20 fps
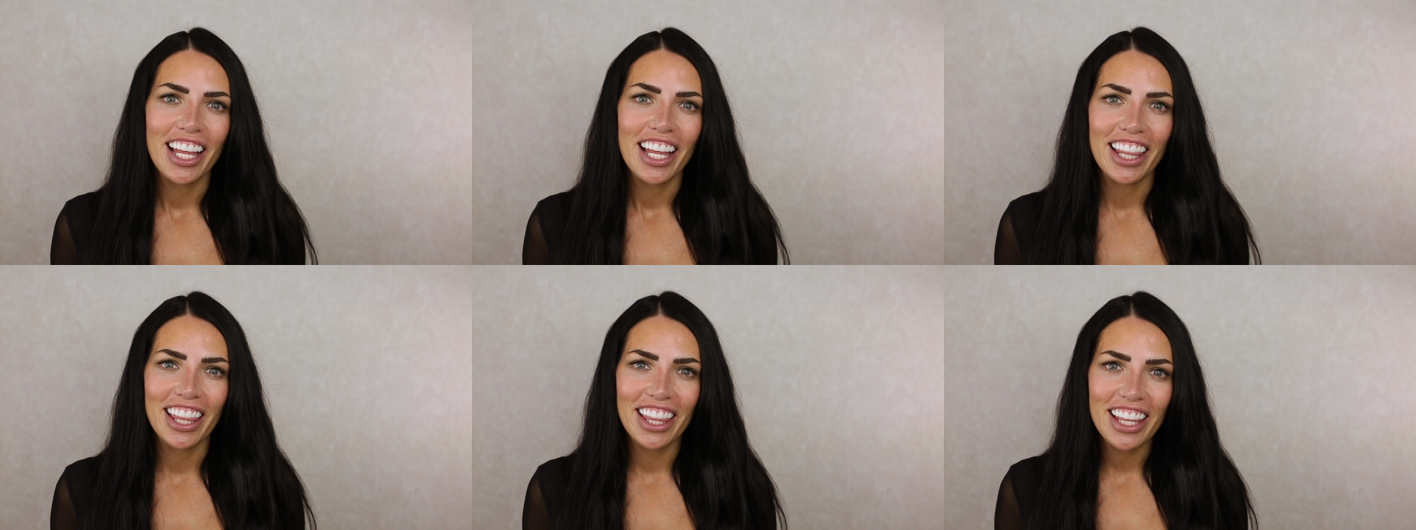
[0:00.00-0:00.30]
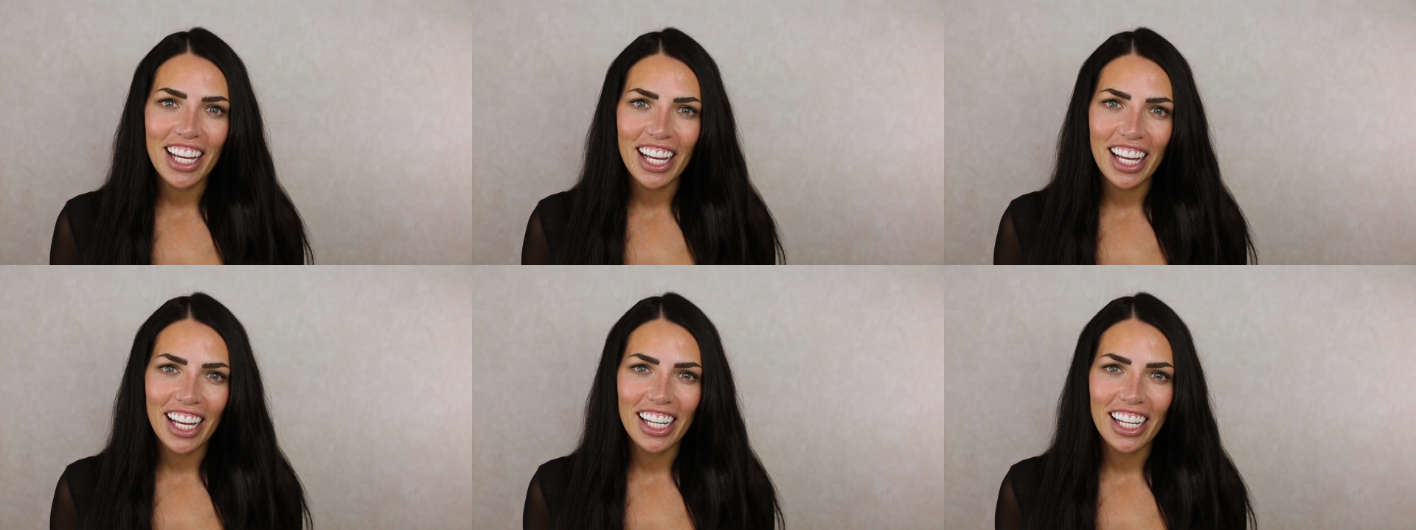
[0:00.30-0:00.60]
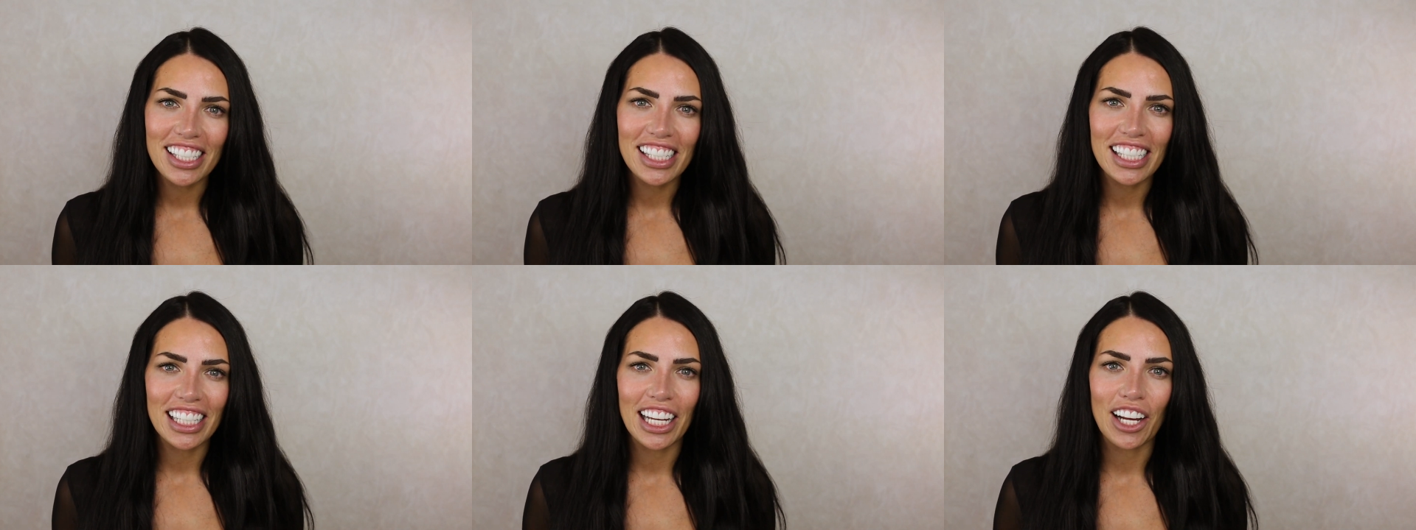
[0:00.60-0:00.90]

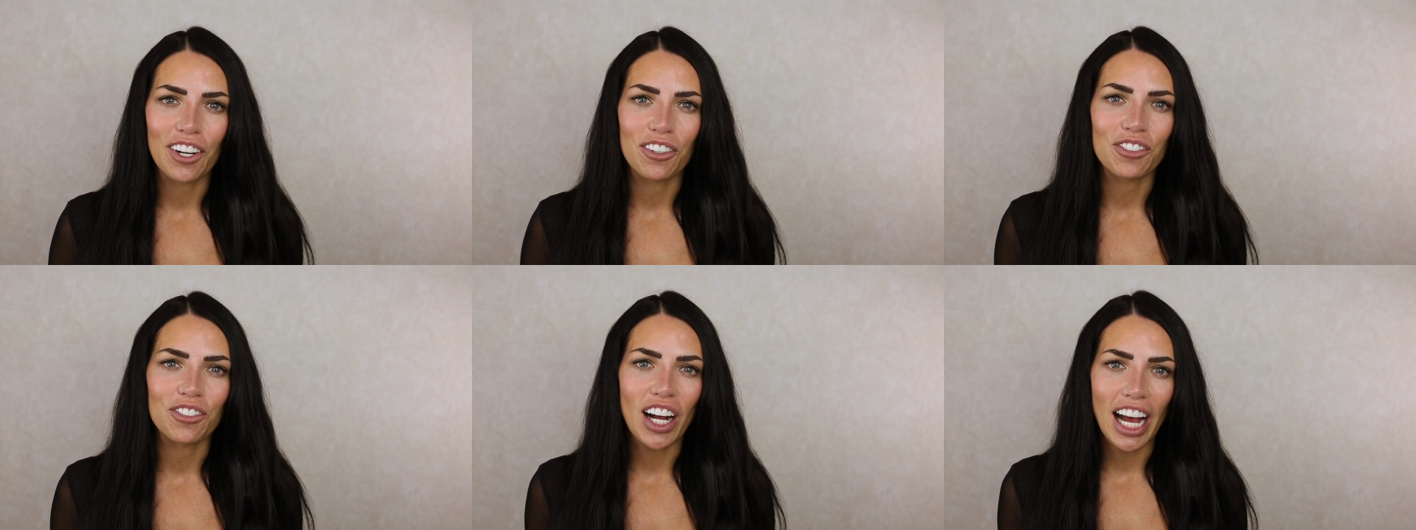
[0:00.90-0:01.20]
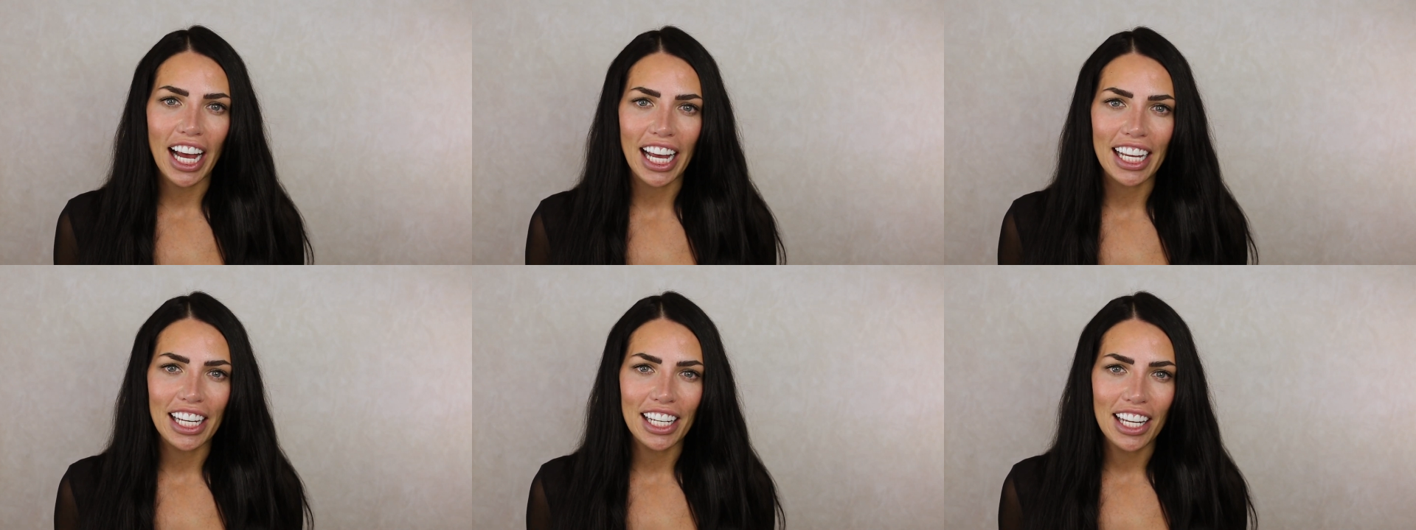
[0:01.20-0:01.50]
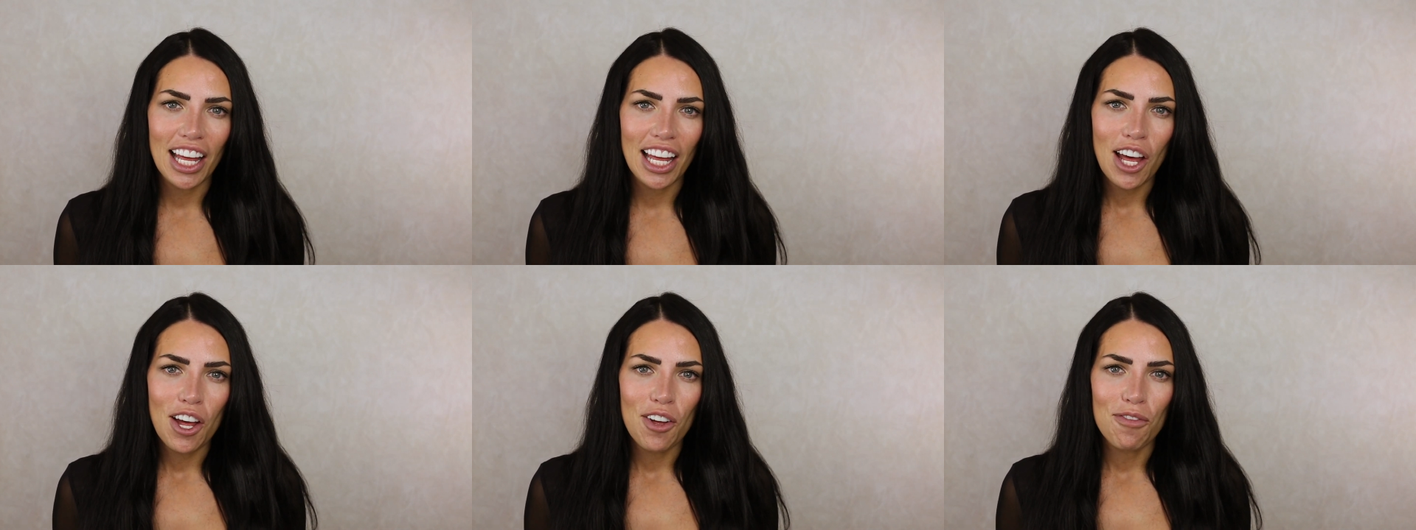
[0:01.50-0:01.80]
thing to get
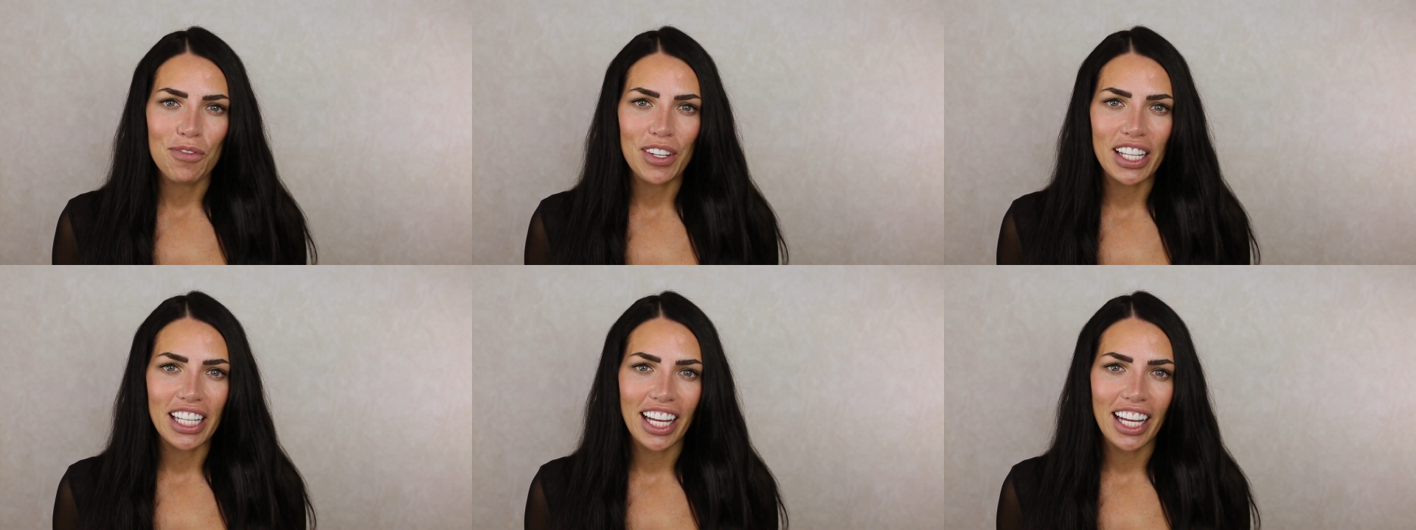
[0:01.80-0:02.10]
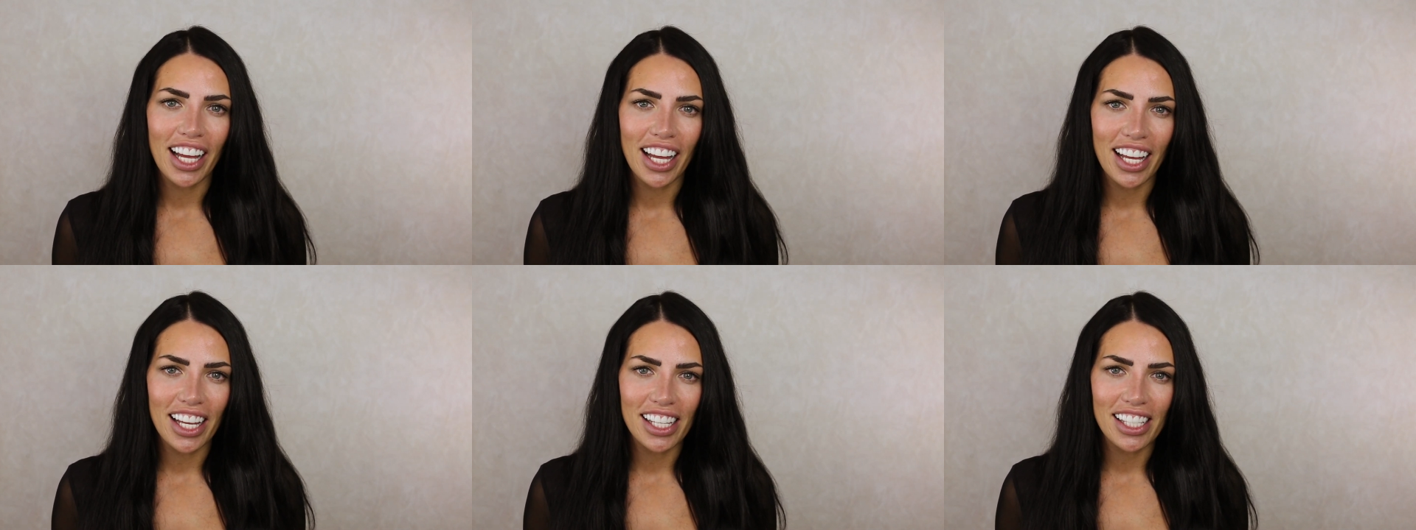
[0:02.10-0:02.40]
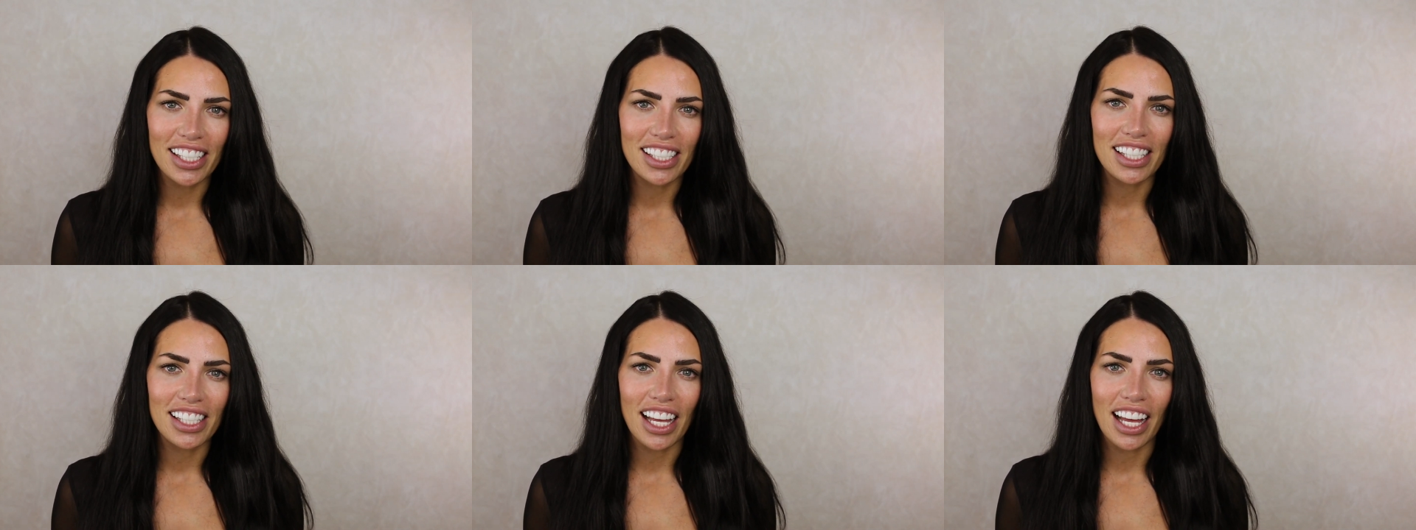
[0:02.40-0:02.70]
right
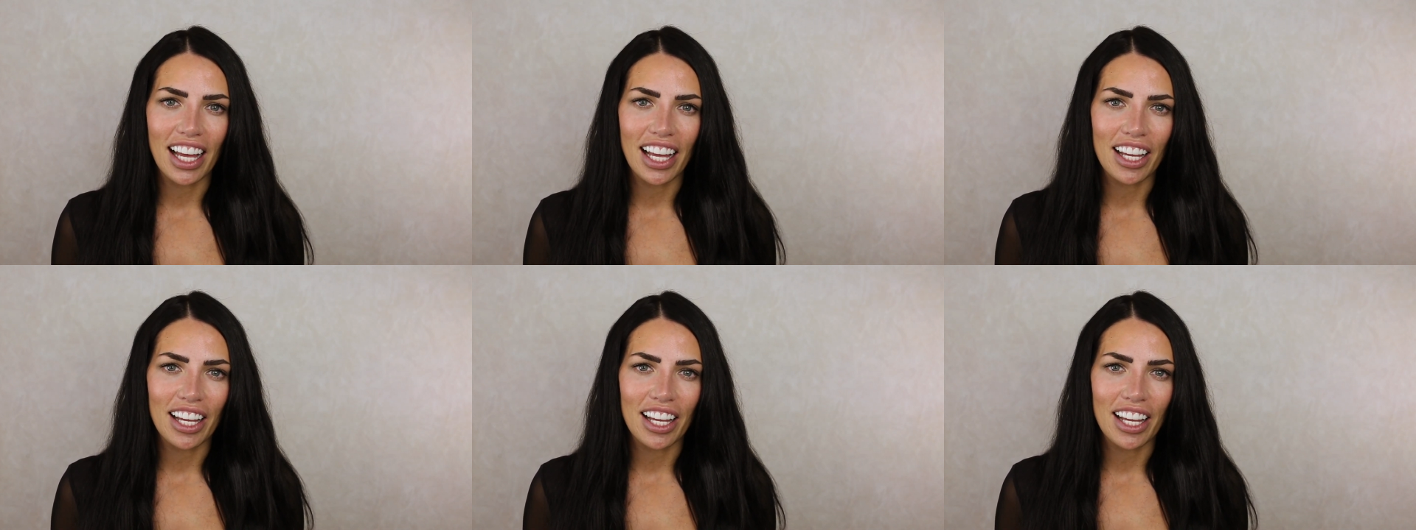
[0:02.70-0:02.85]
because